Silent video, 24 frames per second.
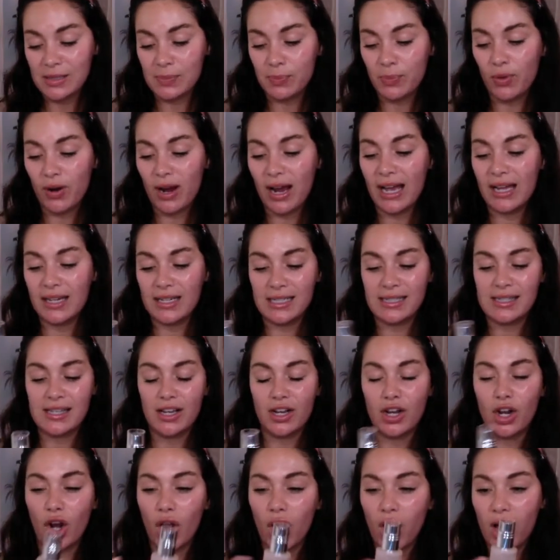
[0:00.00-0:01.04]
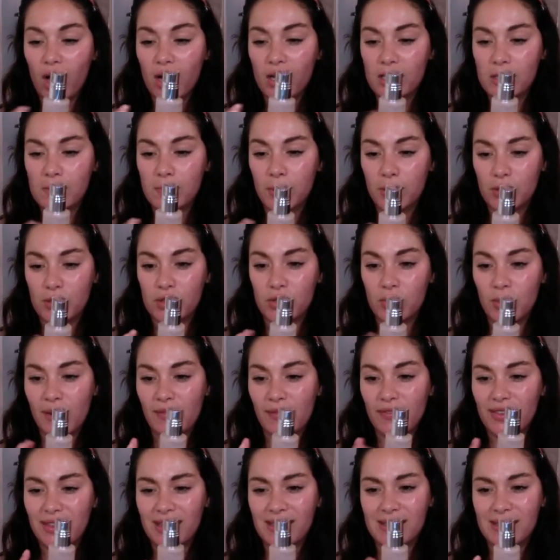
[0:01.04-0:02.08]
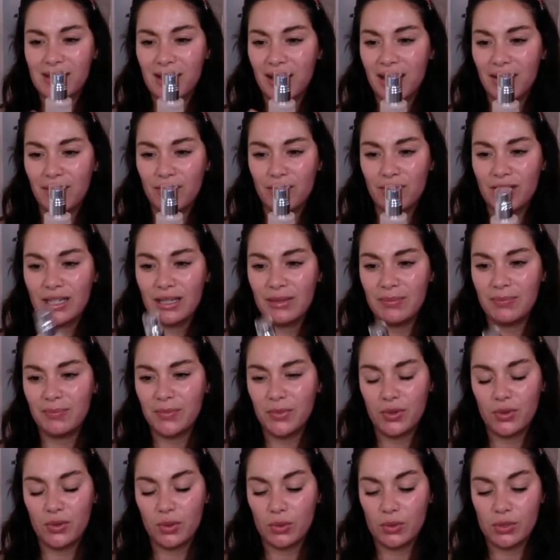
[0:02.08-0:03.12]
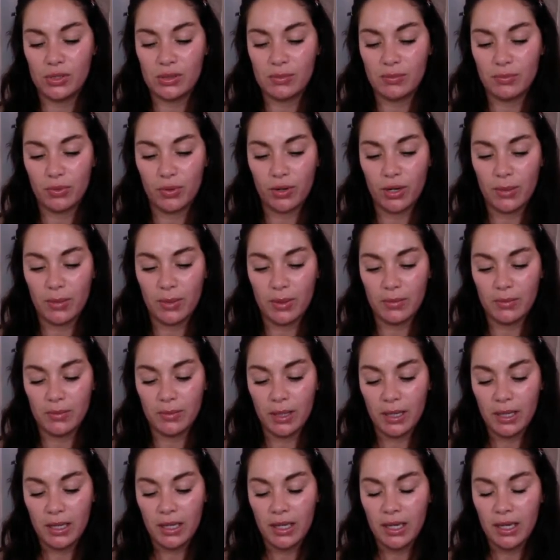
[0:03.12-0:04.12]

brand. It's a glass bottle. Everything's like really gorgeous and premium.